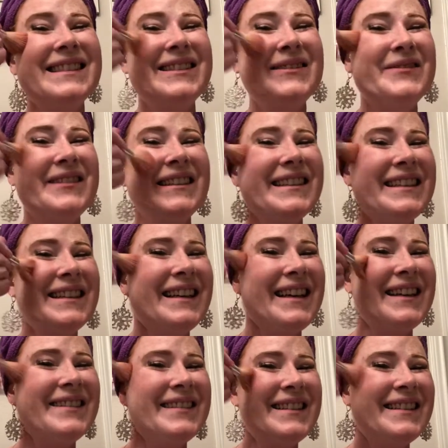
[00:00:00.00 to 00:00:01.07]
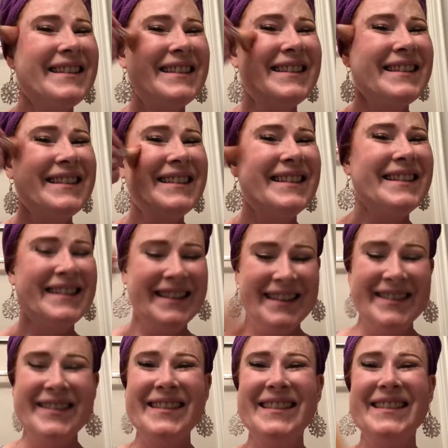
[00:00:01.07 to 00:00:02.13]
Oh, Frankie Gabby, I
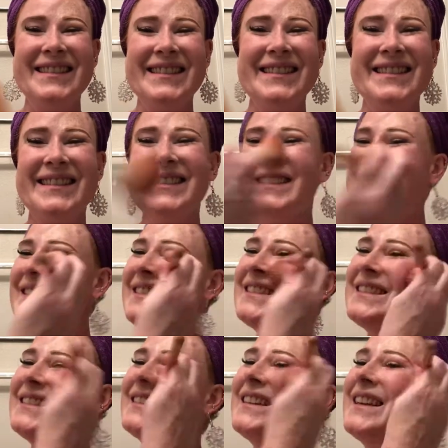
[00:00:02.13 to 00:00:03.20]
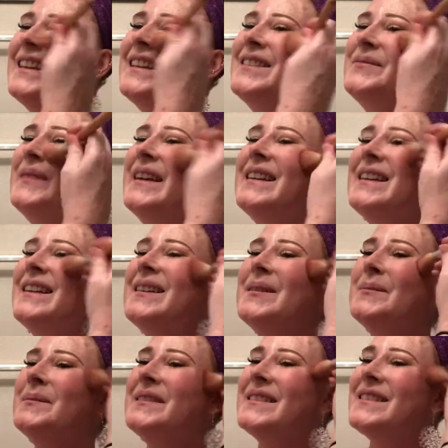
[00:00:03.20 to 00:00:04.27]
love it. I love
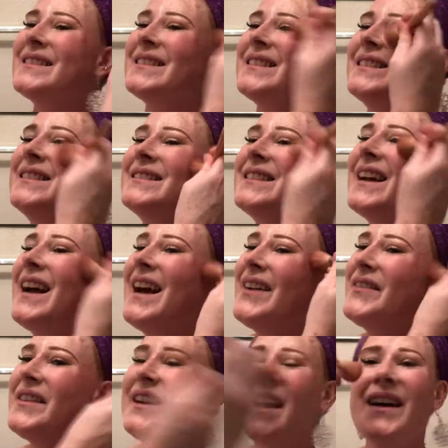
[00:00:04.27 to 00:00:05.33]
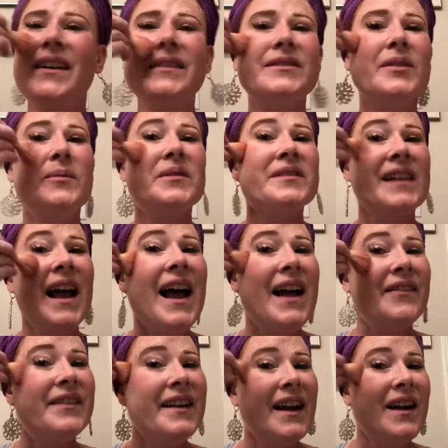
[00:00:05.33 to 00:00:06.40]
makeups. And it's a half an hour, it's almost a
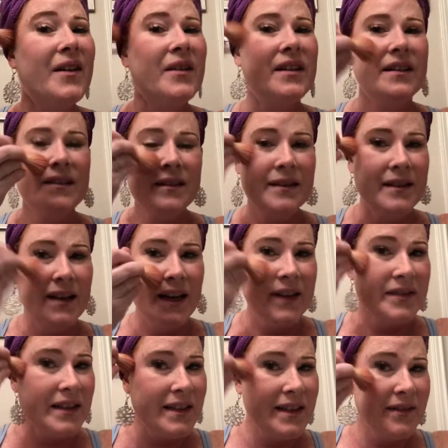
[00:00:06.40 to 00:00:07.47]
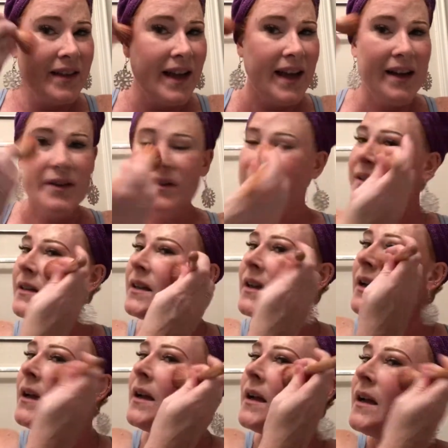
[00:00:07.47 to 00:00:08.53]
half an hour. I have to leave the house
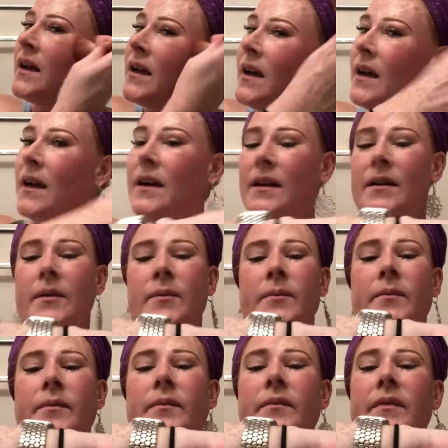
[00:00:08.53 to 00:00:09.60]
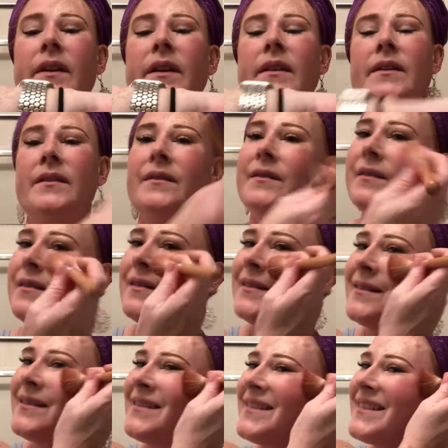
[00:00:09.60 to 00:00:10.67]
in
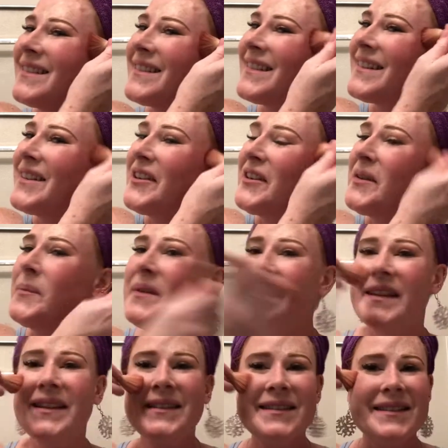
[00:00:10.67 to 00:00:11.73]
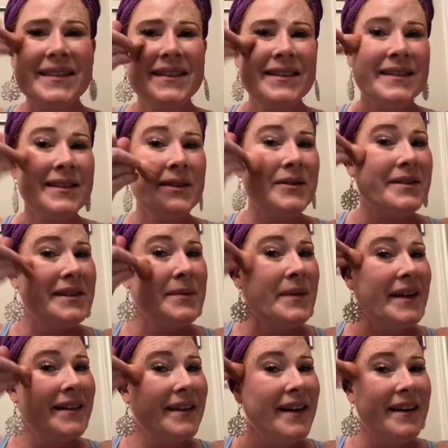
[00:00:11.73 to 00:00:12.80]
30 minutes to go see
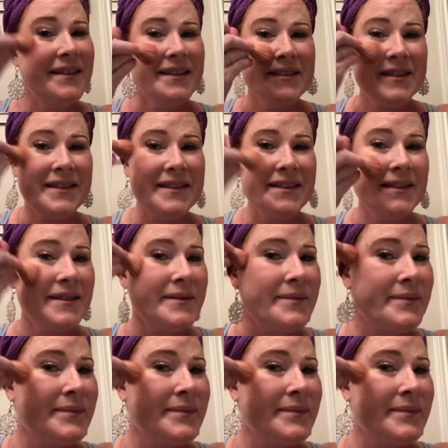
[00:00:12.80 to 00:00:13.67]
my oncologist